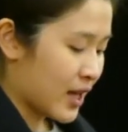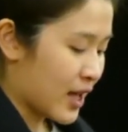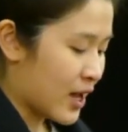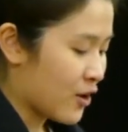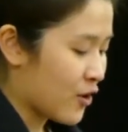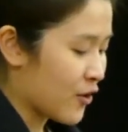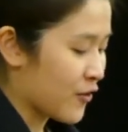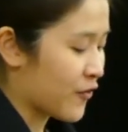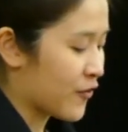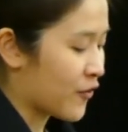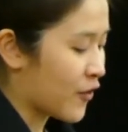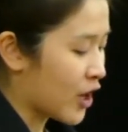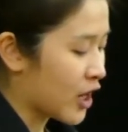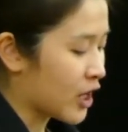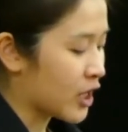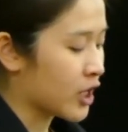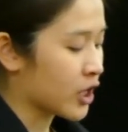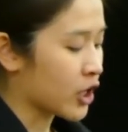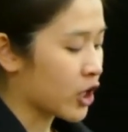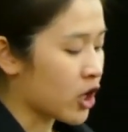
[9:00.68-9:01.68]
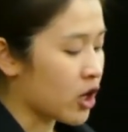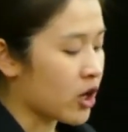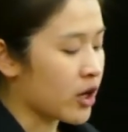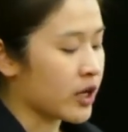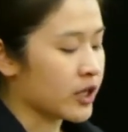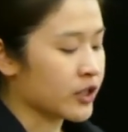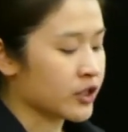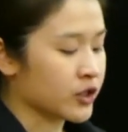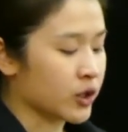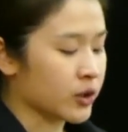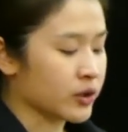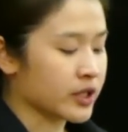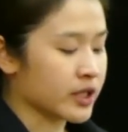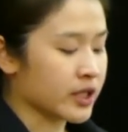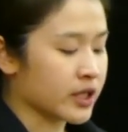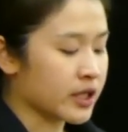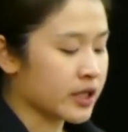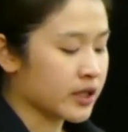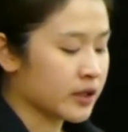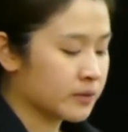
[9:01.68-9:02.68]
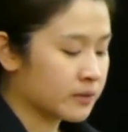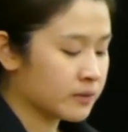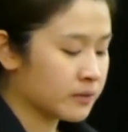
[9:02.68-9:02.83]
And her friend got assaulted.